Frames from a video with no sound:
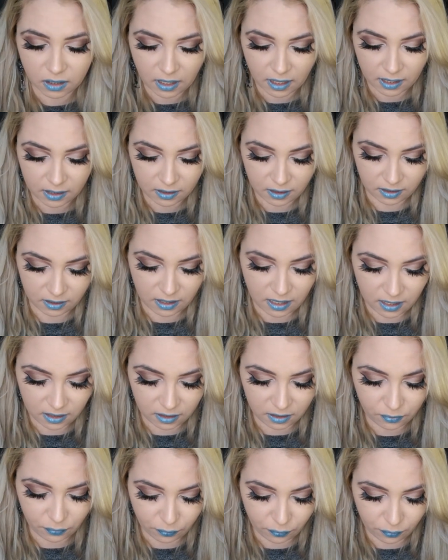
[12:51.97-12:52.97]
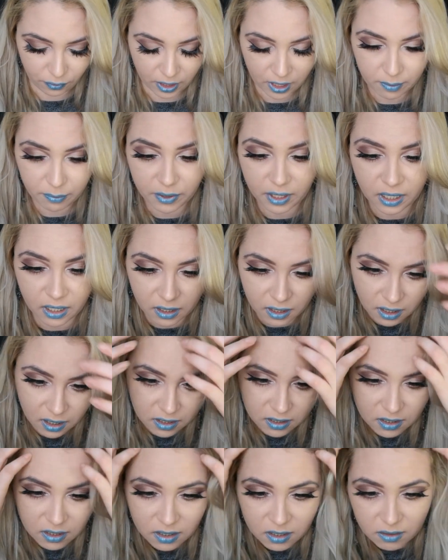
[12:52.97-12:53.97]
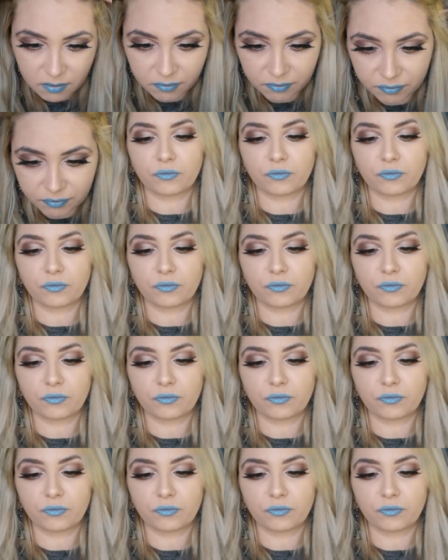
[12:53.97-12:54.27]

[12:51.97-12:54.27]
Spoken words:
and let it free because